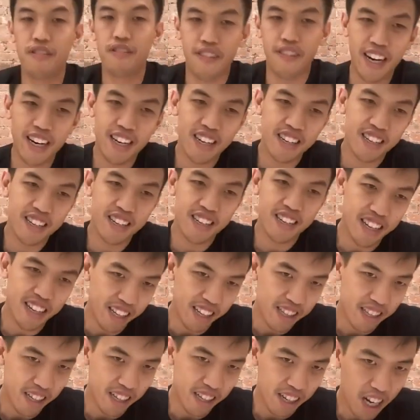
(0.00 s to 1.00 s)
right,
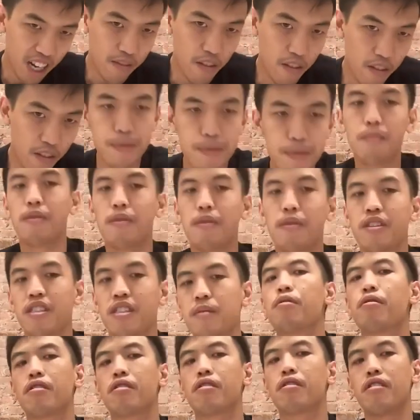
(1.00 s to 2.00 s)
like the kind of
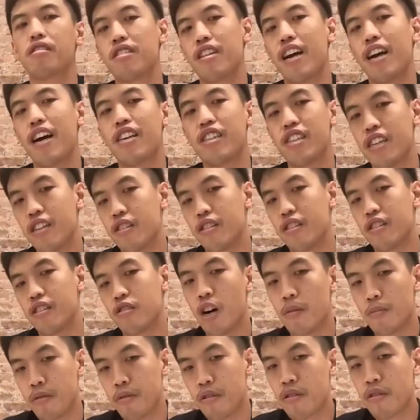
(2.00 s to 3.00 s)
Optimism portal /
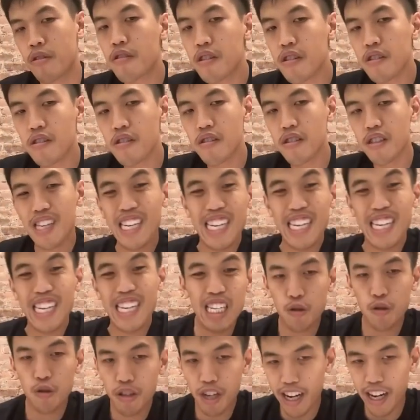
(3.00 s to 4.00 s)
L2 output oracle
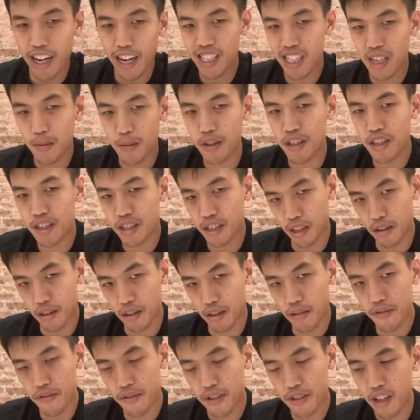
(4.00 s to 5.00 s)
into an ISM
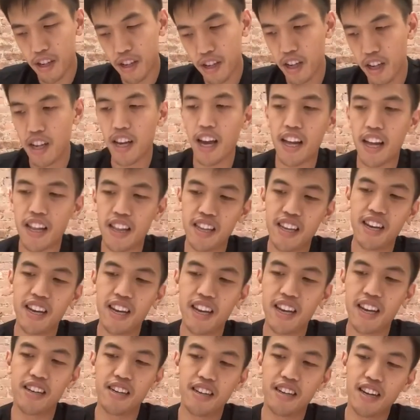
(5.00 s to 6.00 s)
itself. And
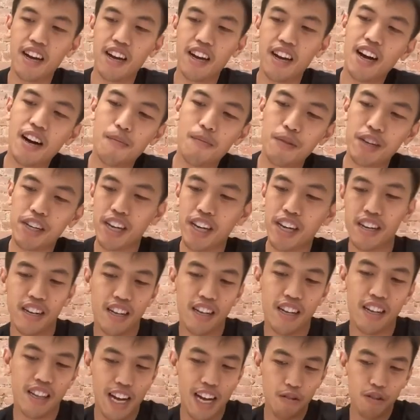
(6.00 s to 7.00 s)
then, again,
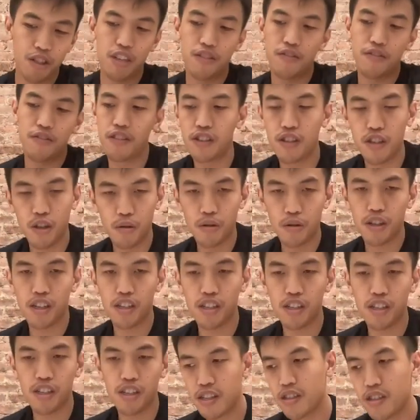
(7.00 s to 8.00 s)
allow different
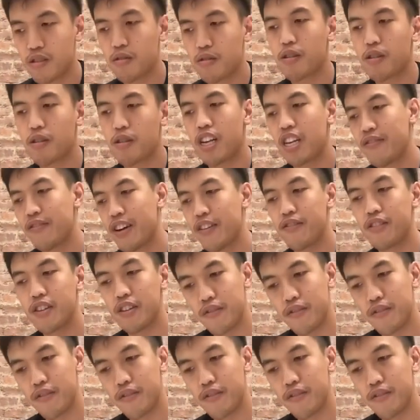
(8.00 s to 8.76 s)
tokens to kind of have